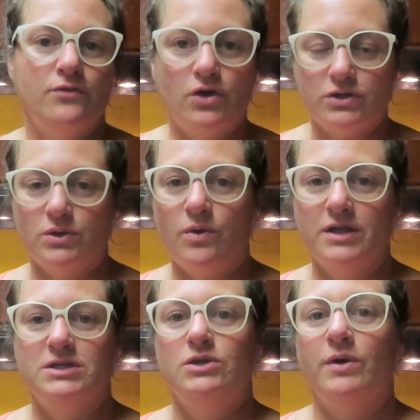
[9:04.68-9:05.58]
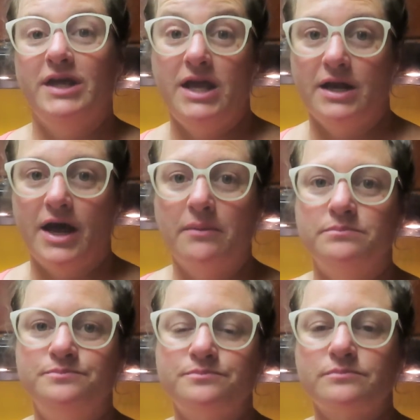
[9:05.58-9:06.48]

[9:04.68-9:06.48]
cooked it once and you want to heat it up.